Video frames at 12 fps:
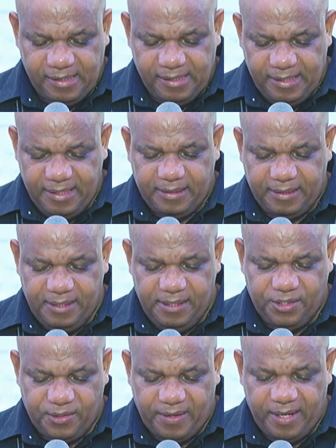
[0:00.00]
let
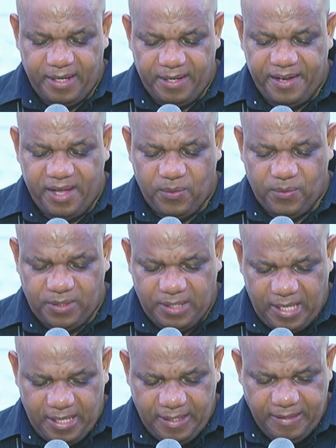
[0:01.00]
Israel now
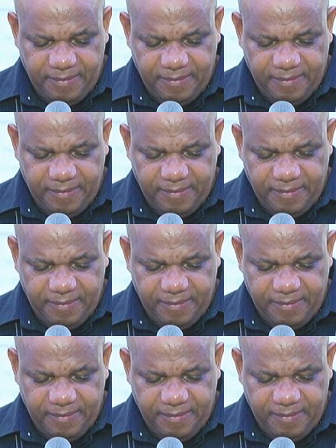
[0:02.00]
say.